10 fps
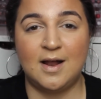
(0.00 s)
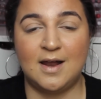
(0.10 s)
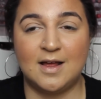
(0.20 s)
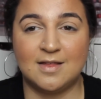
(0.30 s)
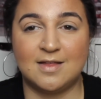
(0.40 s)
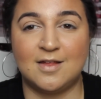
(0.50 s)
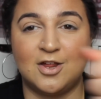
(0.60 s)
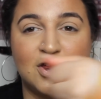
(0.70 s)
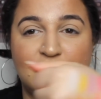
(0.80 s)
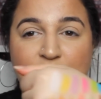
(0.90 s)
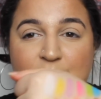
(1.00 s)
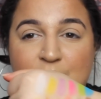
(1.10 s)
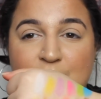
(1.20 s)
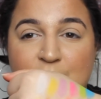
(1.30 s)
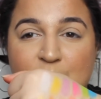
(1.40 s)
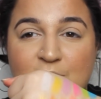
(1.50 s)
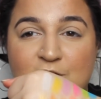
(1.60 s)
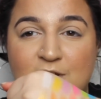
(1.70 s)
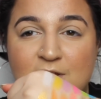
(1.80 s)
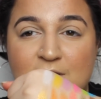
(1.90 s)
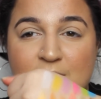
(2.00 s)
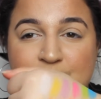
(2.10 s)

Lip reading: let's show you the swatches.